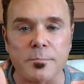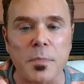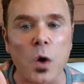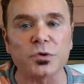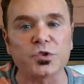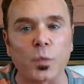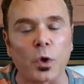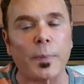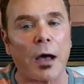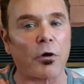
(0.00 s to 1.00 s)
the most
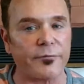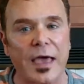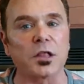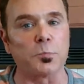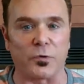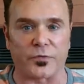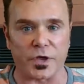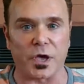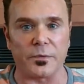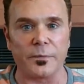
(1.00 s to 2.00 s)
willpower available
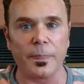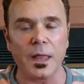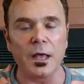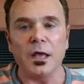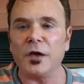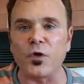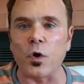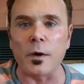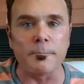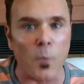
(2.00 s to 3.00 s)
for you. If
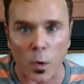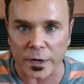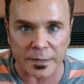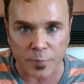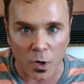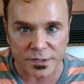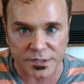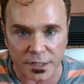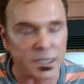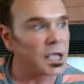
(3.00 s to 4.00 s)
you're a morning
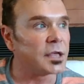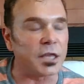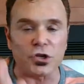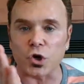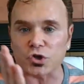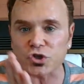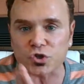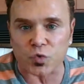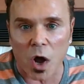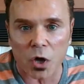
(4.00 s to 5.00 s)
person, then you're
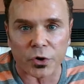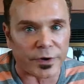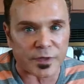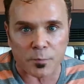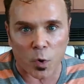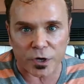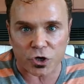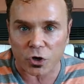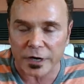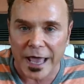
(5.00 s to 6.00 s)
stronger in the
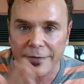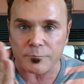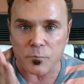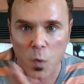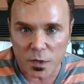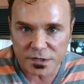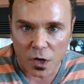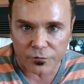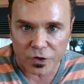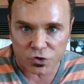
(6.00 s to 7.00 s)
morning. You're going to have more
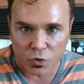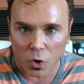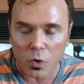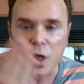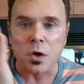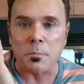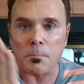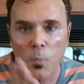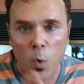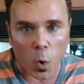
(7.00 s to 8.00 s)
self-control,
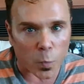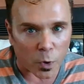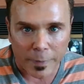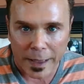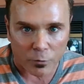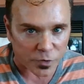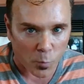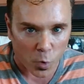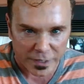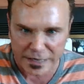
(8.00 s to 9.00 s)
more willpower in
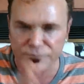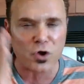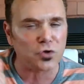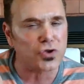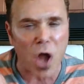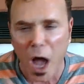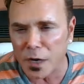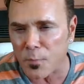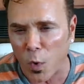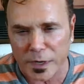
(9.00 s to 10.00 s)
the morning. If you're
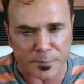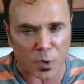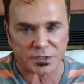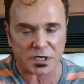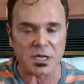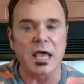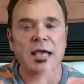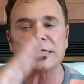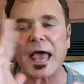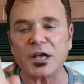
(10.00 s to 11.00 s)
not a morning person,
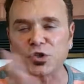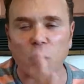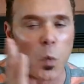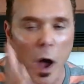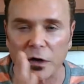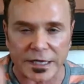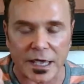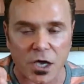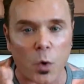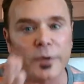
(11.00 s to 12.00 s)
takes you a while to
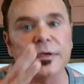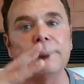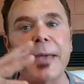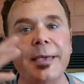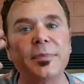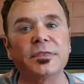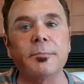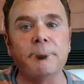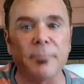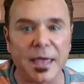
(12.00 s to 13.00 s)
get going, then maybe
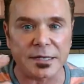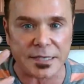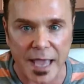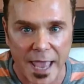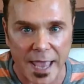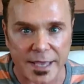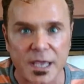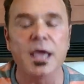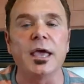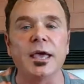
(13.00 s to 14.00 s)
the
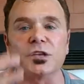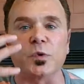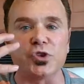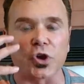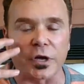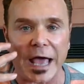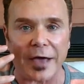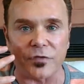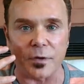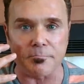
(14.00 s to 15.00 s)
midday is when you're going to
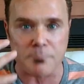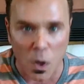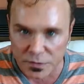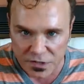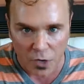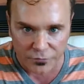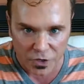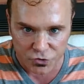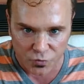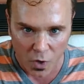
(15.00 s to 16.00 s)
have the most
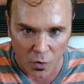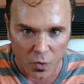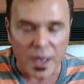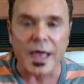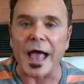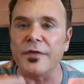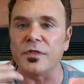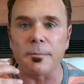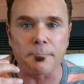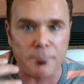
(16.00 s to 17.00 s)
self-control
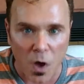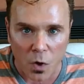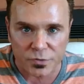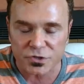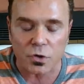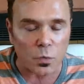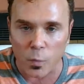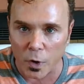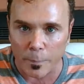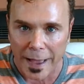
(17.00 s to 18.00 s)
and the most
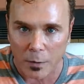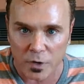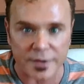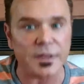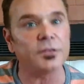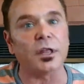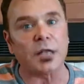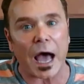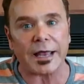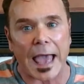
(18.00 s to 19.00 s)
willpower. And then the
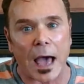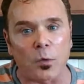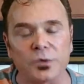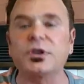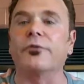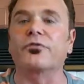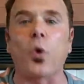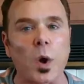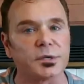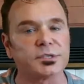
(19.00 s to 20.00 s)
night owls, of
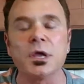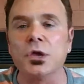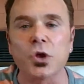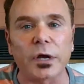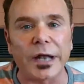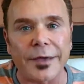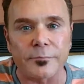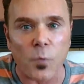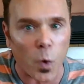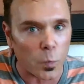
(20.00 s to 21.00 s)
course, you're going to
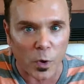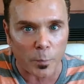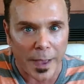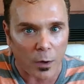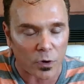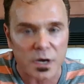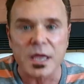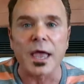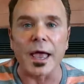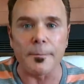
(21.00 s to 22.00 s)
have more
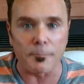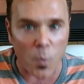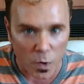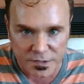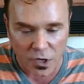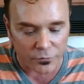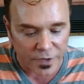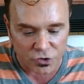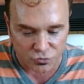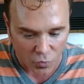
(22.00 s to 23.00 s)
willpower and more
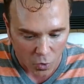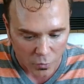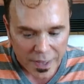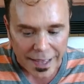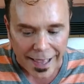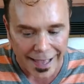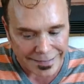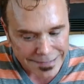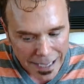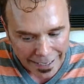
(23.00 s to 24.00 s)
self-control
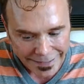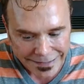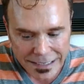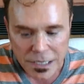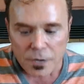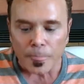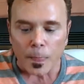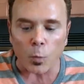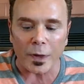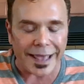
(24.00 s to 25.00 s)
at night.
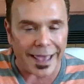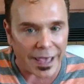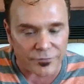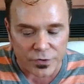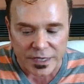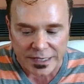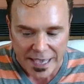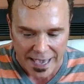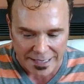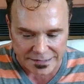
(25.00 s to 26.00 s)
Whatever the
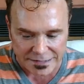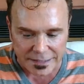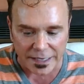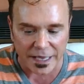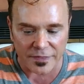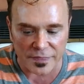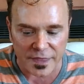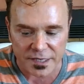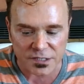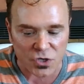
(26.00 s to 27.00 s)
case in
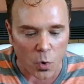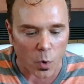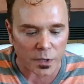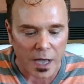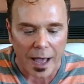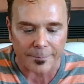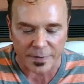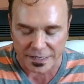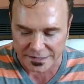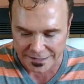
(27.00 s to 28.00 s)
this core
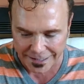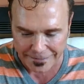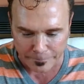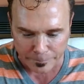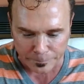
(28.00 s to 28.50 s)
competency,